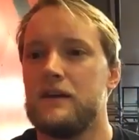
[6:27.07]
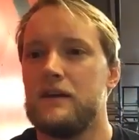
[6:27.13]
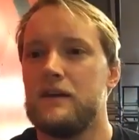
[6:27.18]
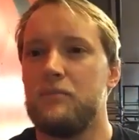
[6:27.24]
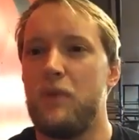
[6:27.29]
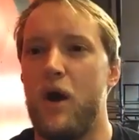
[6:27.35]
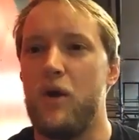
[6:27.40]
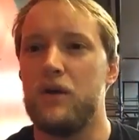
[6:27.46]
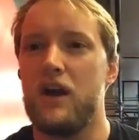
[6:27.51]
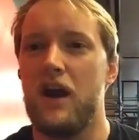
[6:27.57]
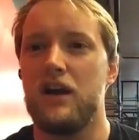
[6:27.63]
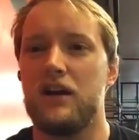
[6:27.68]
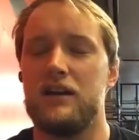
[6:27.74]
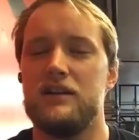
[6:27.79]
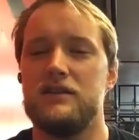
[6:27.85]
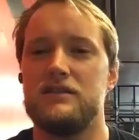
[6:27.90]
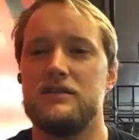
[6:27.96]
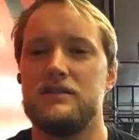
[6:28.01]
But we are going
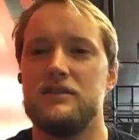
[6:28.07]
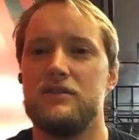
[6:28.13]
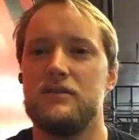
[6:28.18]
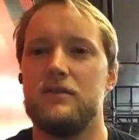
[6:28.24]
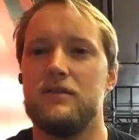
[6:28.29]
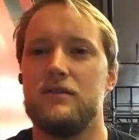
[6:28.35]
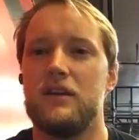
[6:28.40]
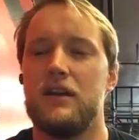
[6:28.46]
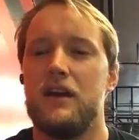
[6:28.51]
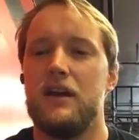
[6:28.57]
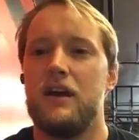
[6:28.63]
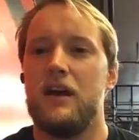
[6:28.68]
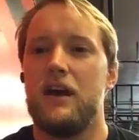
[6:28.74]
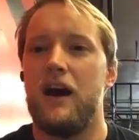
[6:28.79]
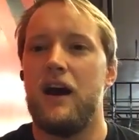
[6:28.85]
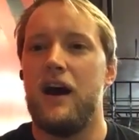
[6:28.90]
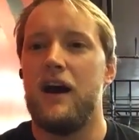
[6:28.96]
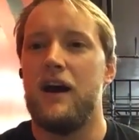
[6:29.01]
to do
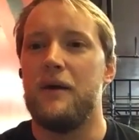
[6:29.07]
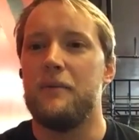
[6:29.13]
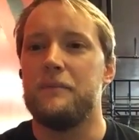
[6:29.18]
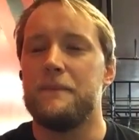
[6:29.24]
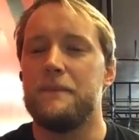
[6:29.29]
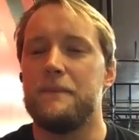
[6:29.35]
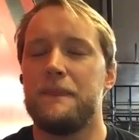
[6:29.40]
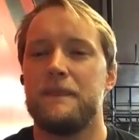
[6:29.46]
um,